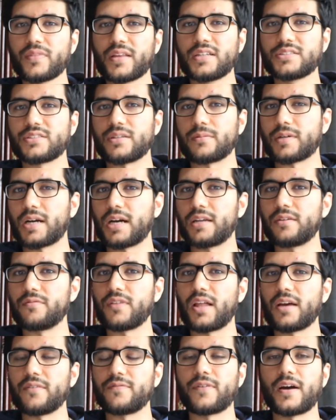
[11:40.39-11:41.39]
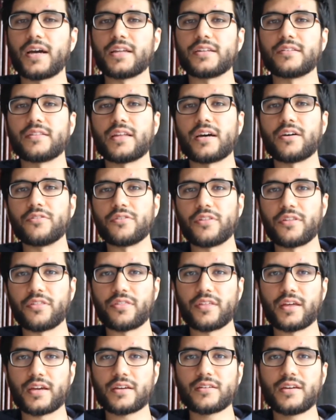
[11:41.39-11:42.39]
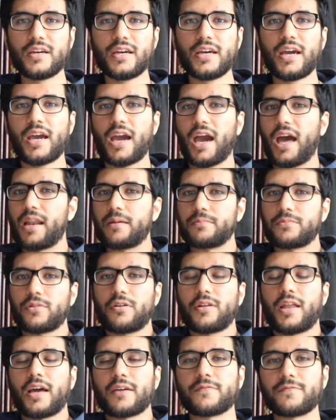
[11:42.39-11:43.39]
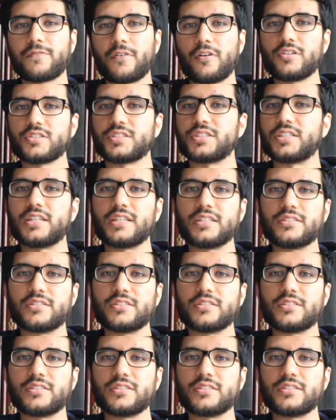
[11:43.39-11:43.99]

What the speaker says: So I'm kind of like finding that other thing, and I'm not like forcing it.